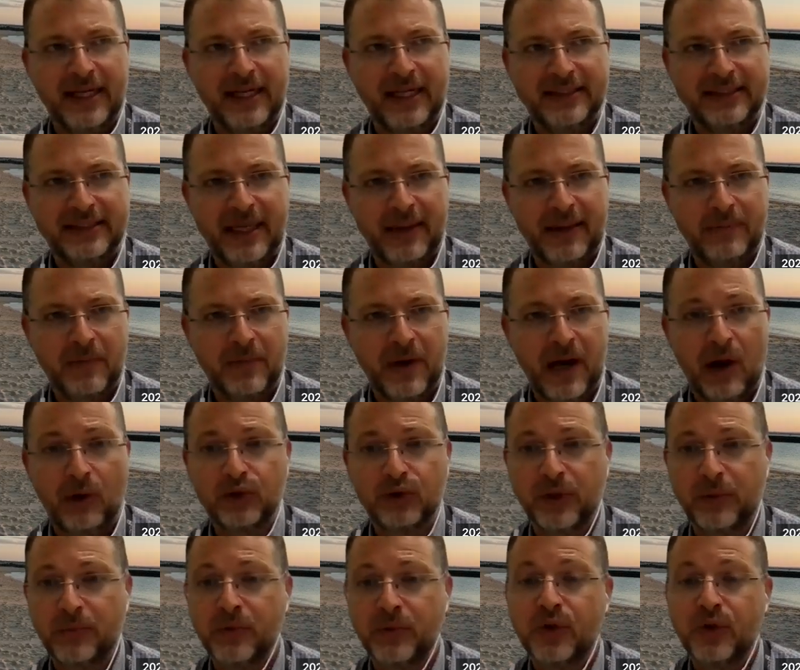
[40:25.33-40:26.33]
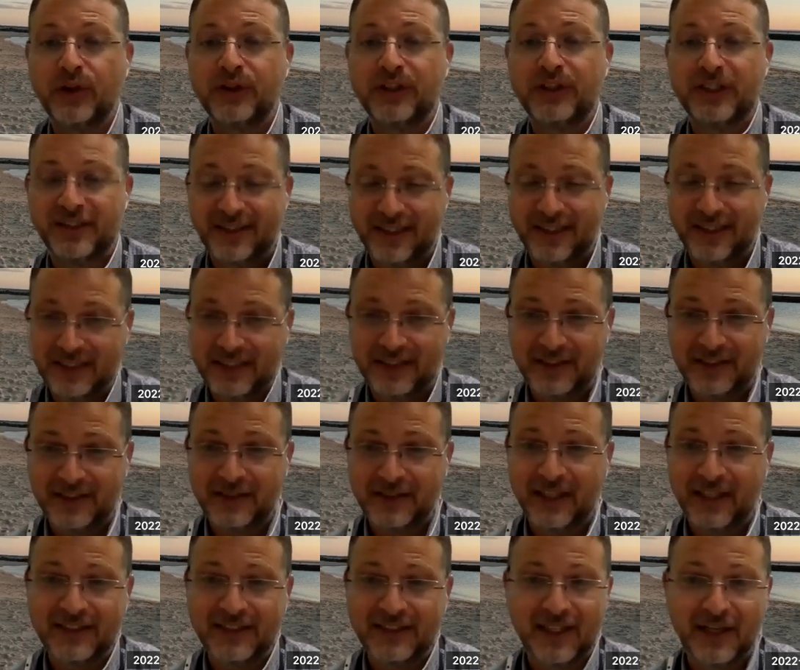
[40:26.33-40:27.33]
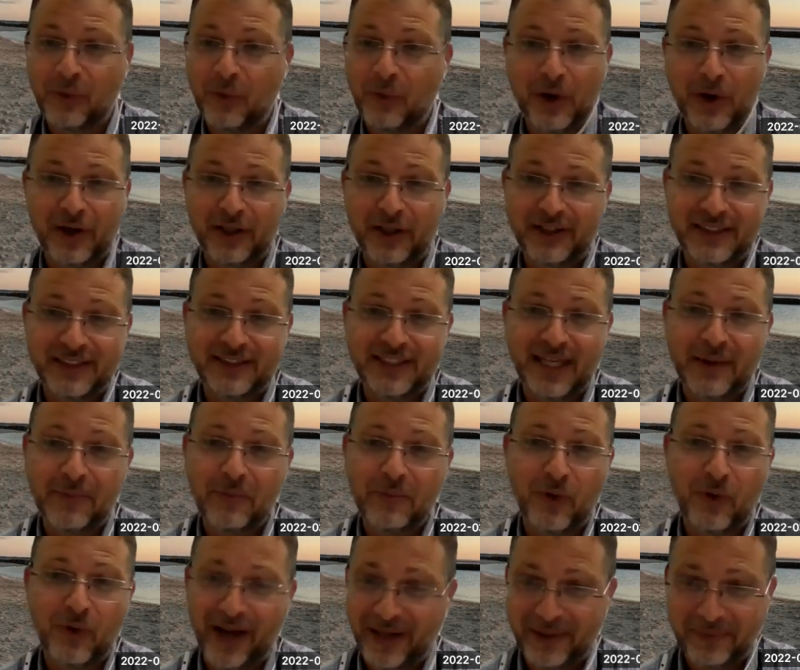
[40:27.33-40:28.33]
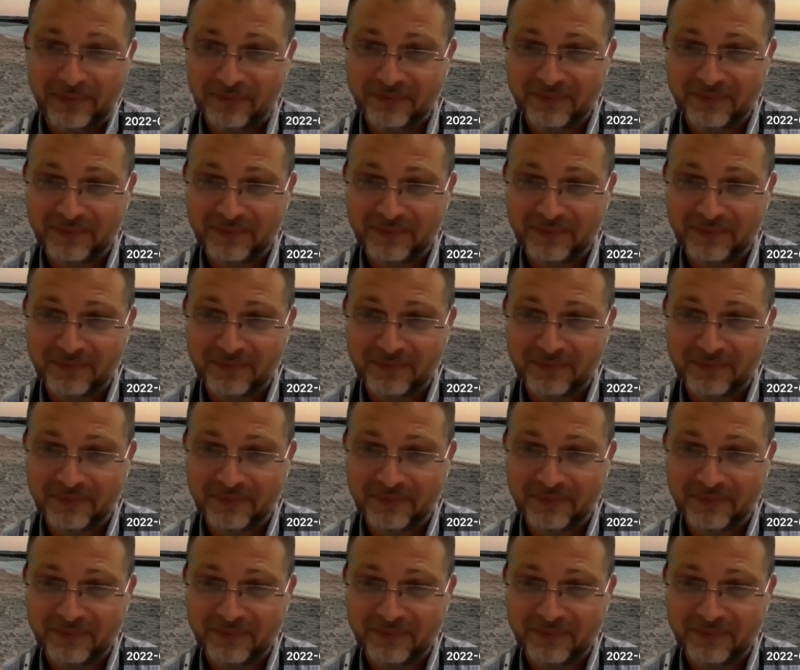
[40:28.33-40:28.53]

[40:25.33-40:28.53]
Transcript: are some autoimmune disease that they work in the same way.